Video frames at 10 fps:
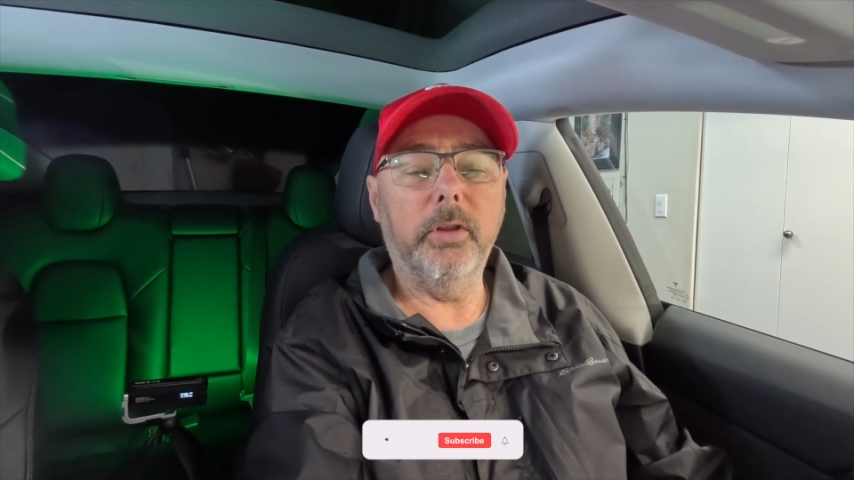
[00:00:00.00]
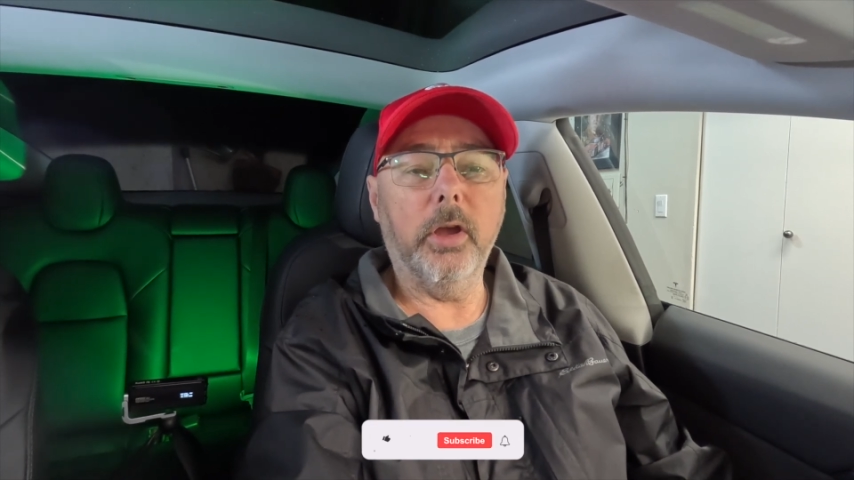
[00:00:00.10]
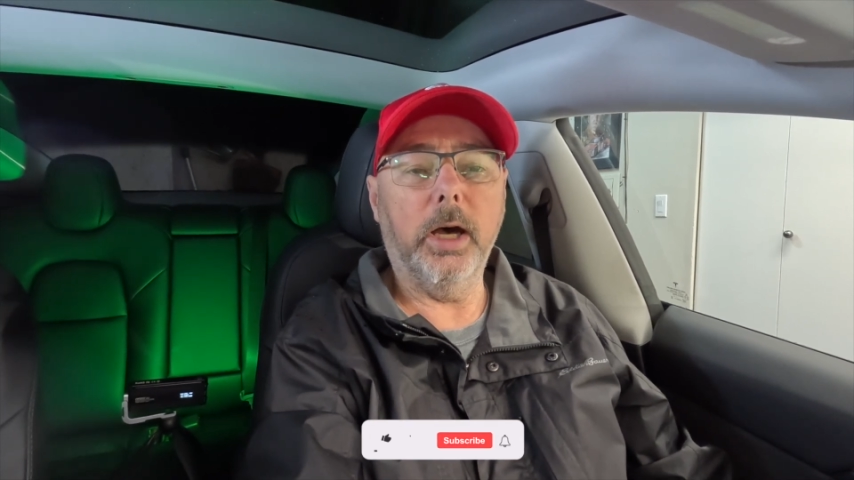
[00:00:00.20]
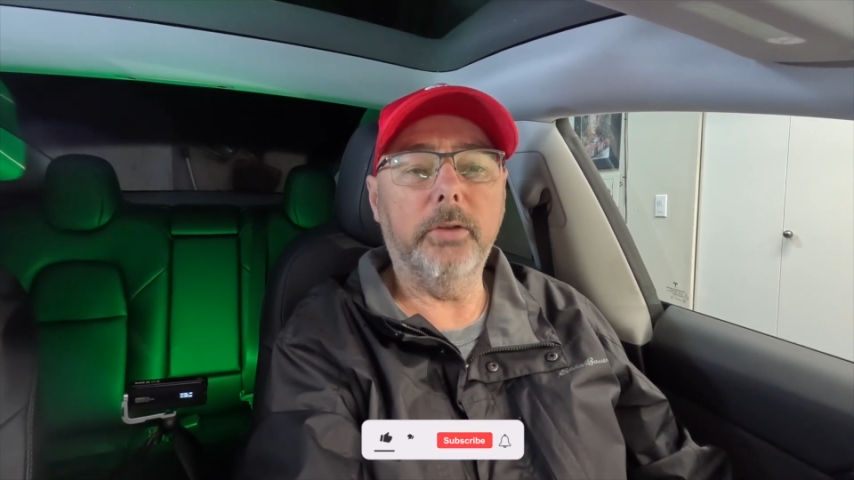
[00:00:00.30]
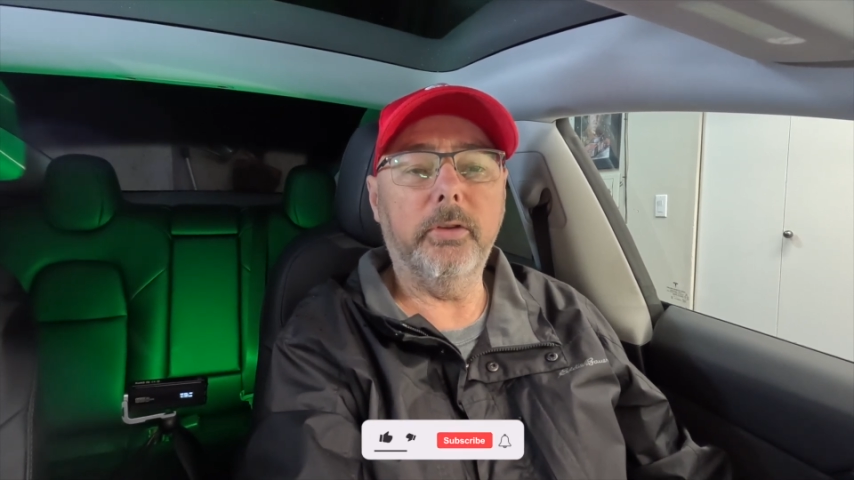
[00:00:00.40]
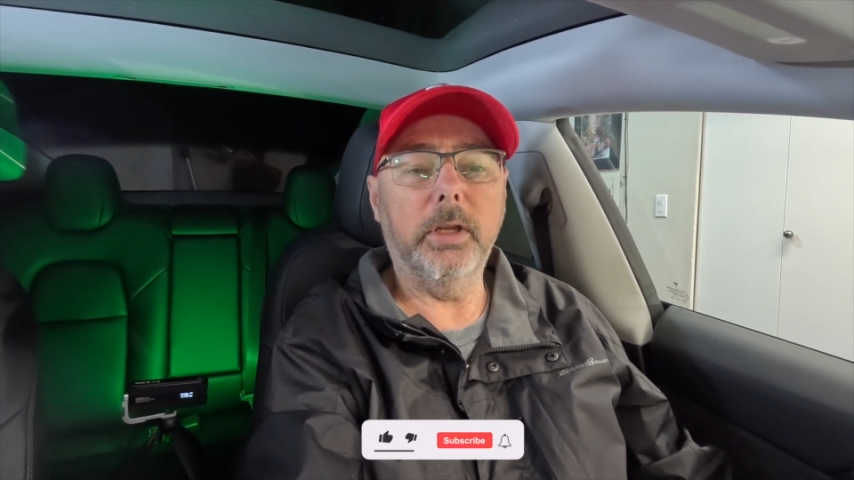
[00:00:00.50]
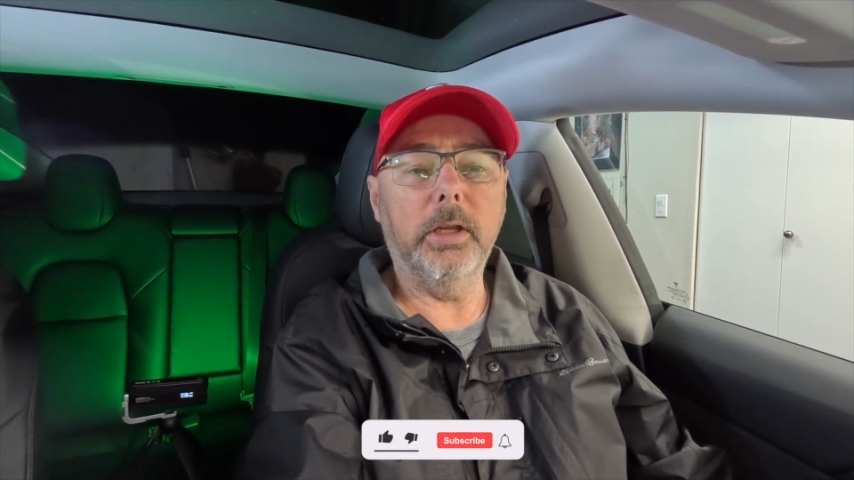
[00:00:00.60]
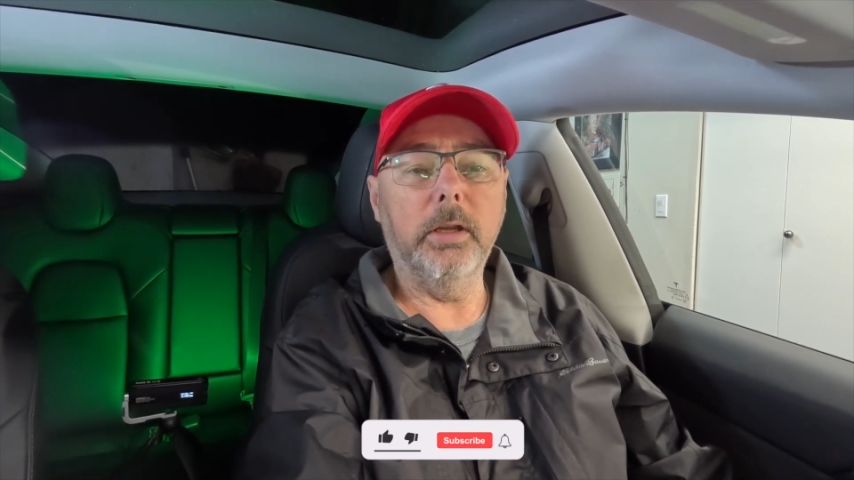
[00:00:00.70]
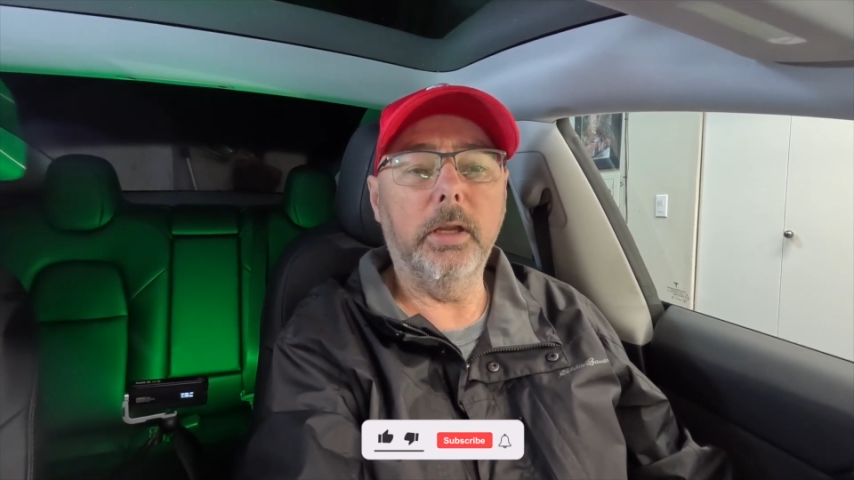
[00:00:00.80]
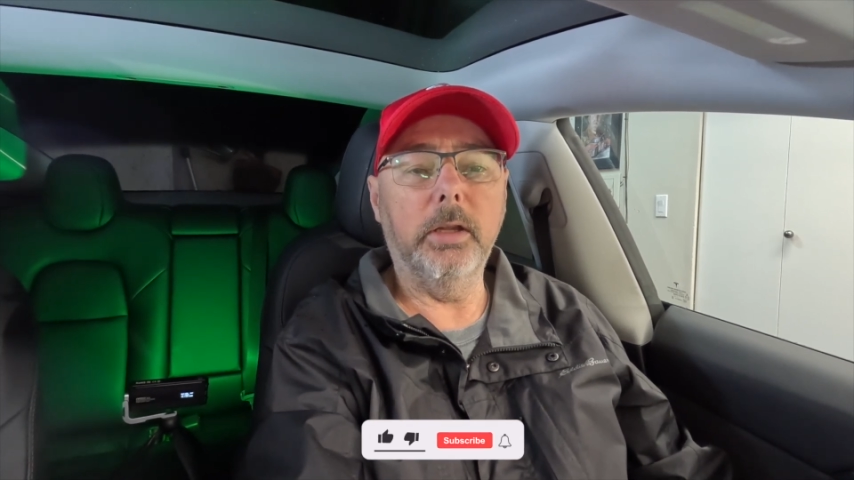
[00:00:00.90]
the
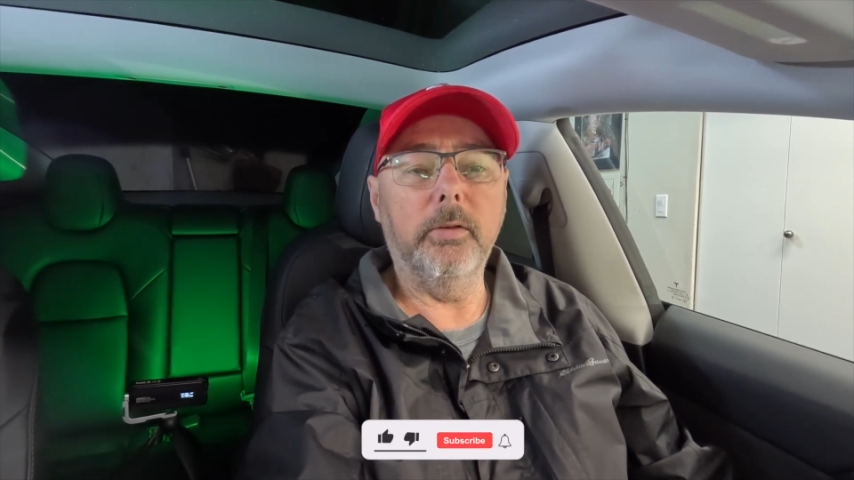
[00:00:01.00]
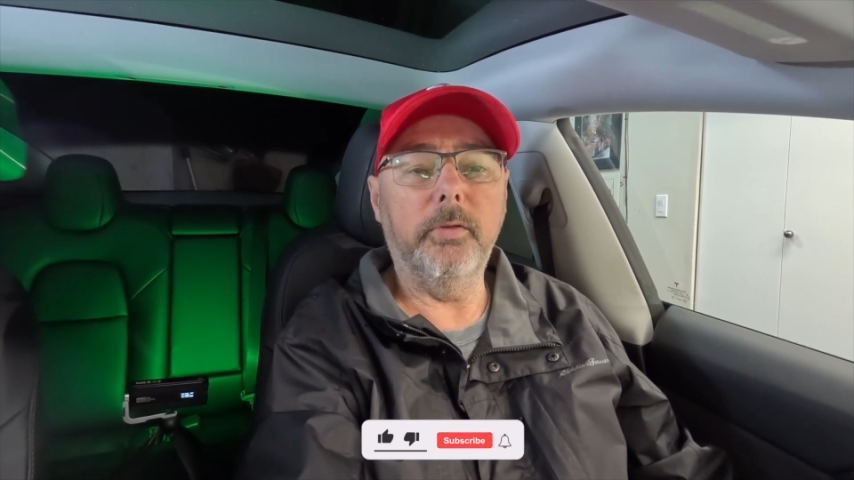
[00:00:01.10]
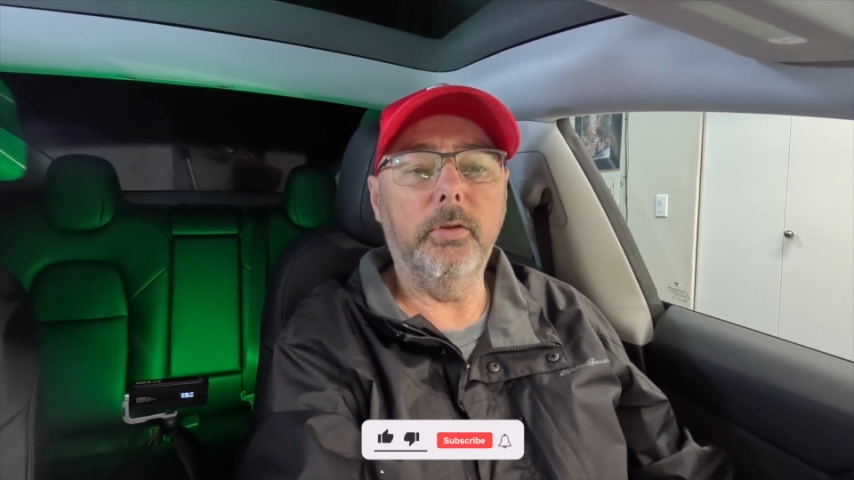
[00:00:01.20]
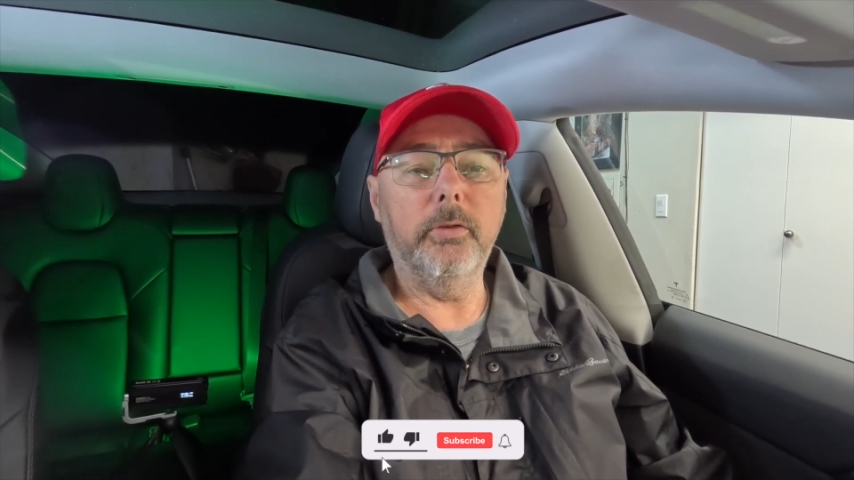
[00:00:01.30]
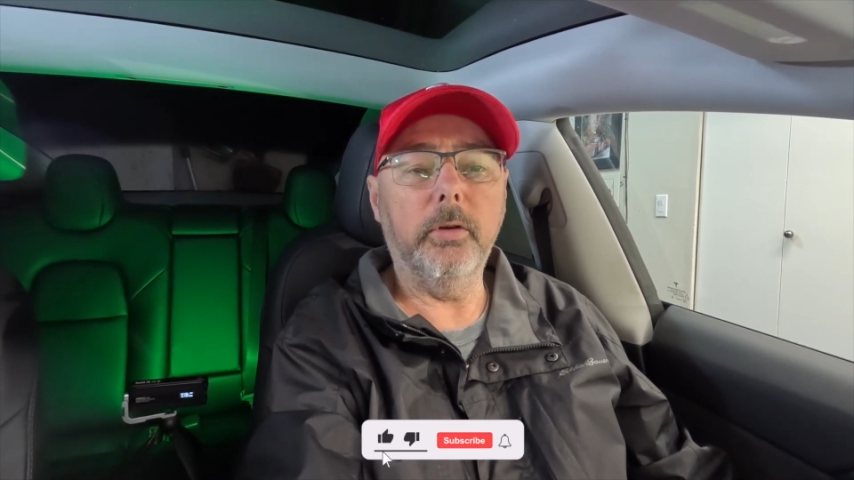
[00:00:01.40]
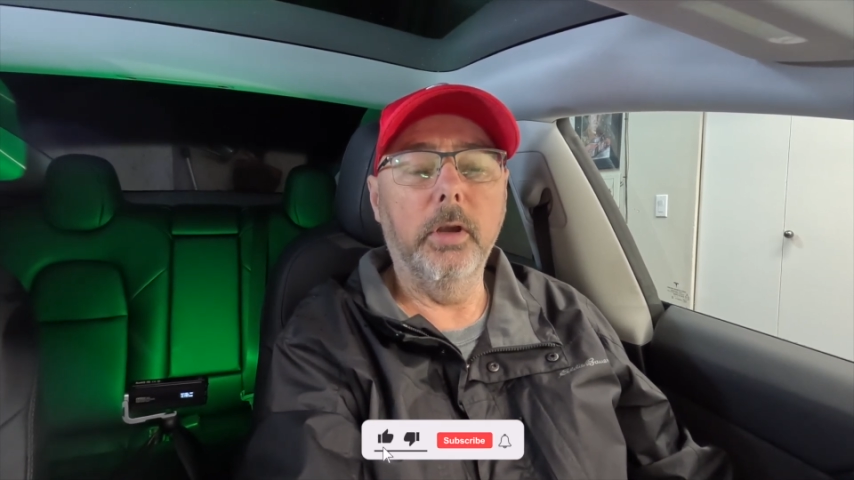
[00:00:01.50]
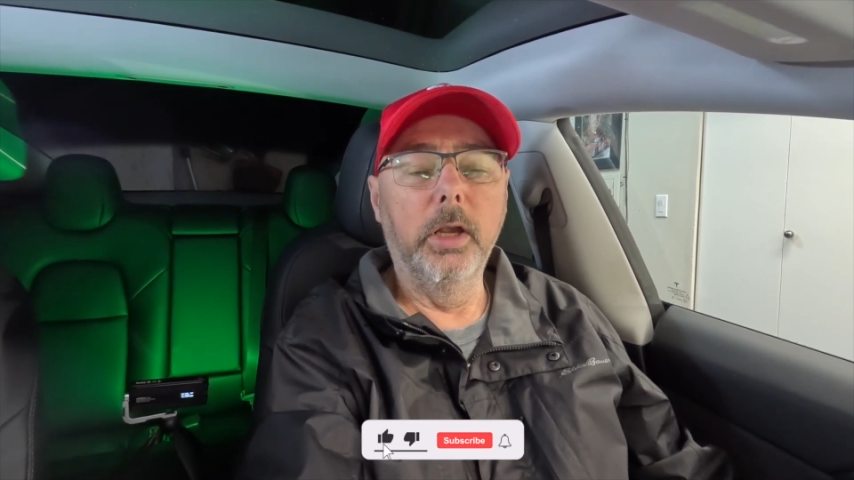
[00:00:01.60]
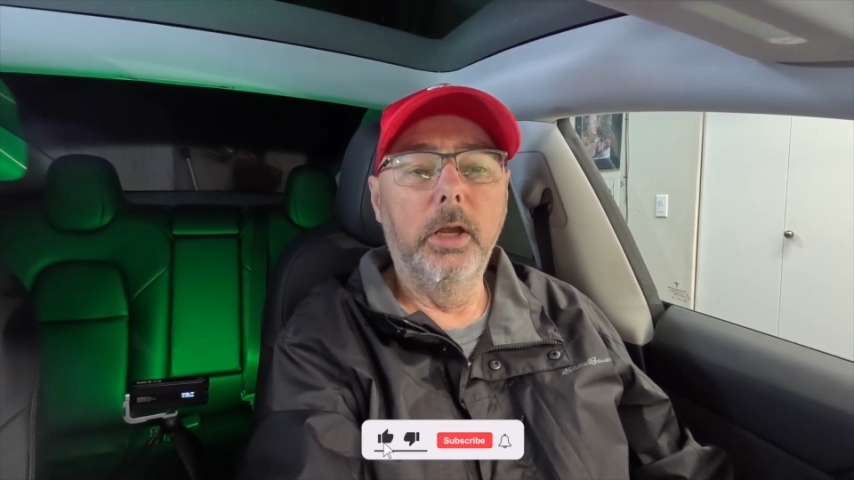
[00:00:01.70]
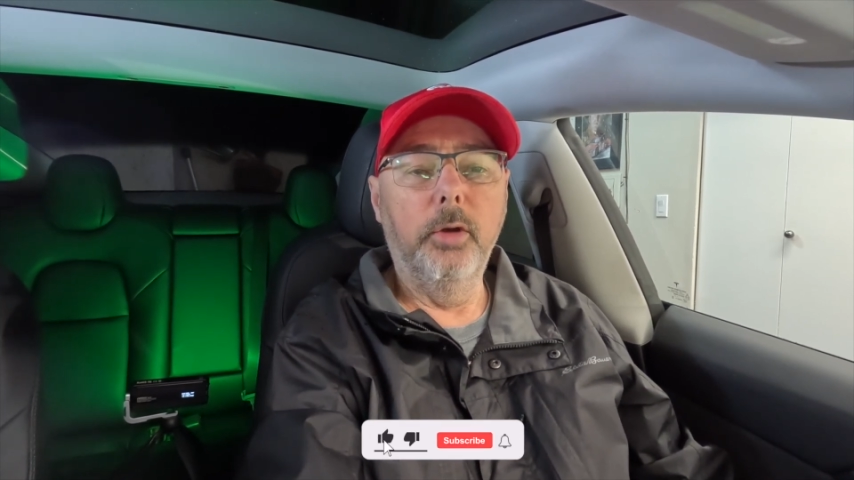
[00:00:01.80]
costing in the future.